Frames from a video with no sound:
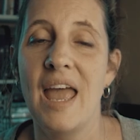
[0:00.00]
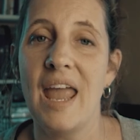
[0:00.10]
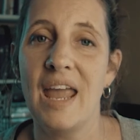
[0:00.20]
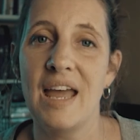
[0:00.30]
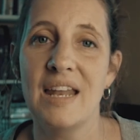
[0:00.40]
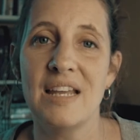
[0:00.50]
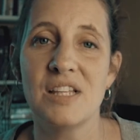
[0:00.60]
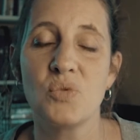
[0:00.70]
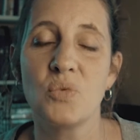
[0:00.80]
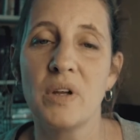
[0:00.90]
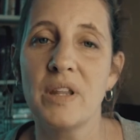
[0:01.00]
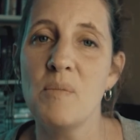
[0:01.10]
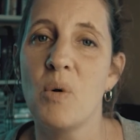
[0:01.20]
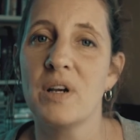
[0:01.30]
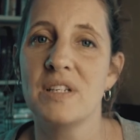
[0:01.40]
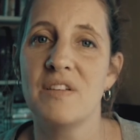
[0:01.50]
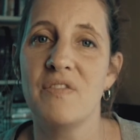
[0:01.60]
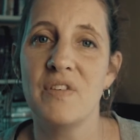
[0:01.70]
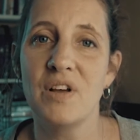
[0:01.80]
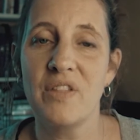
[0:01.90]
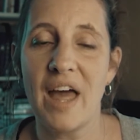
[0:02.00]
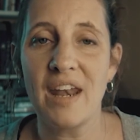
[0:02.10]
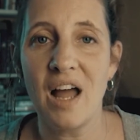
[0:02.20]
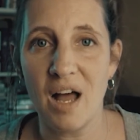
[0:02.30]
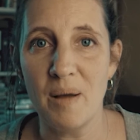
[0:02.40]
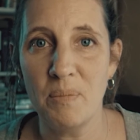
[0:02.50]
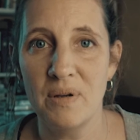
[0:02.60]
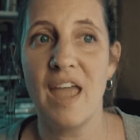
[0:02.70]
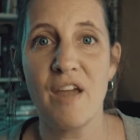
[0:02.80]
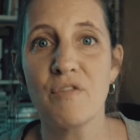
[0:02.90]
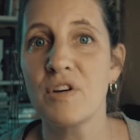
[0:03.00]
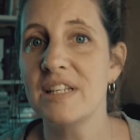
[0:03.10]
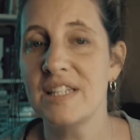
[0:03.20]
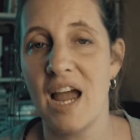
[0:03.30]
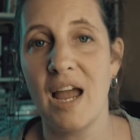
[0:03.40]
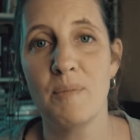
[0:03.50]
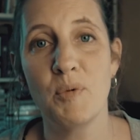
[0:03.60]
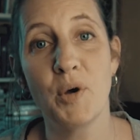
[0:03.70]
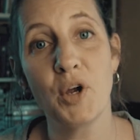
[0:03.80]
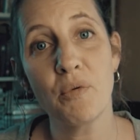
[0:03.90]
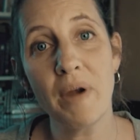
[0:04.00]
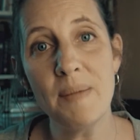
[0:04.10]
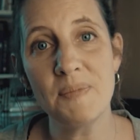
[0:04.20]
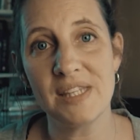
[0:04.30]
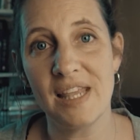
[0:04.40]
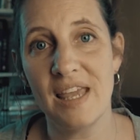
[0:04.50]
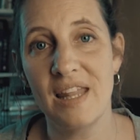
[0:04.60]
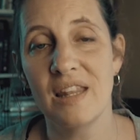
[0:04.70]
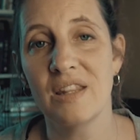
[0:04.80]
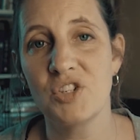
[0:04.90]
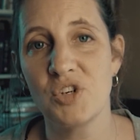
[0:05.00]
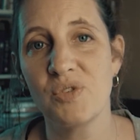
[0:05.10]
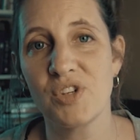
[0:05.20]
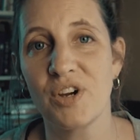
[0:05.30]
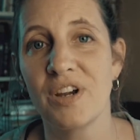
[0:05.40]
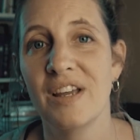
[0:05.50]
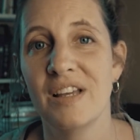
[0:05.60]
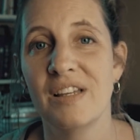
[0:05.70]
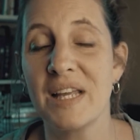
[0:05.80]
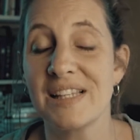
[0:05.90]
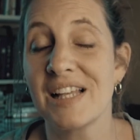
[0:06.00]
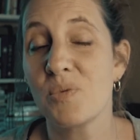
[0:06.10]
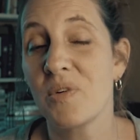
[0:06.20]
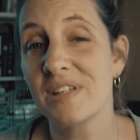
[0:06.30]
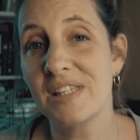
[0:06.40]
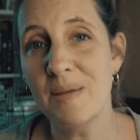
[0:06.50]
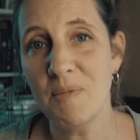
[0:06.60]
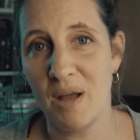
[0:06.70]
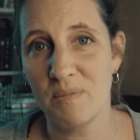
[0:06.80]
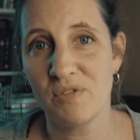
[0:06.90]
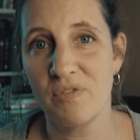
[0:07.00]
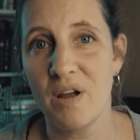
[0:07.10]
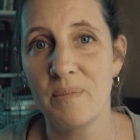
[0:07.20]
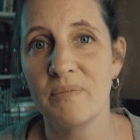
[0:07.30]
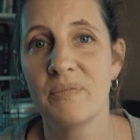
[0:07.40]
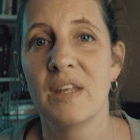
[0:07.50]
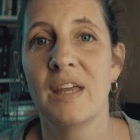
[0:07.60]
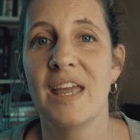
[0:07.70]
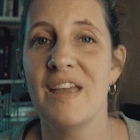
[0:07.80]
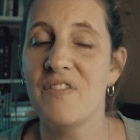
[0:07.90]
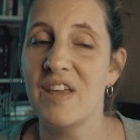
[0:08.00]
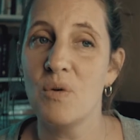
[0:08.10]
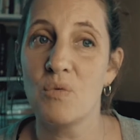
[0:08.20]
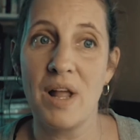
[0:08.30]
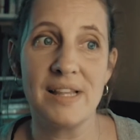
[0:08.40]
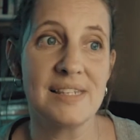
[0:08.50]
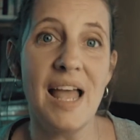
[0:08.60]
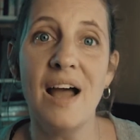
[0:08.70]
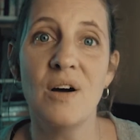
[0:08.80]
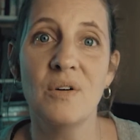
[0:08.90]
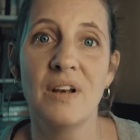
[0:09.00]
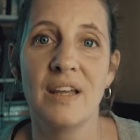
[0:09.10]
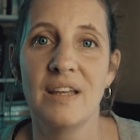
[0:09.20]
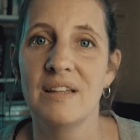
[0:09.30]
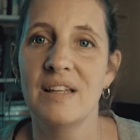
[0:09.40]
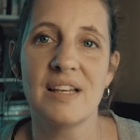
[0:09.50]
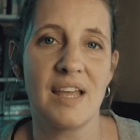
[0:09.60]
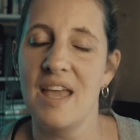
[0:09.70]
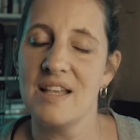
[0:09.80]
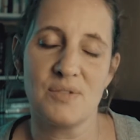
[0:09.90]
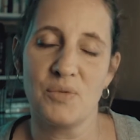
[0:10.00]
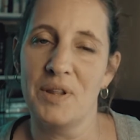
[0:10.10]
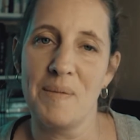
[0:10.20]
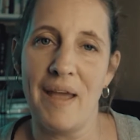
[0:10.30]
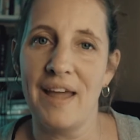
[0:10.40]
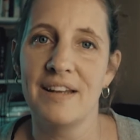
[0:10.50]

and it's really important to fill that up every time you put grapes in the juicer because that's where the steam comes from. If it runs out, it's really bad.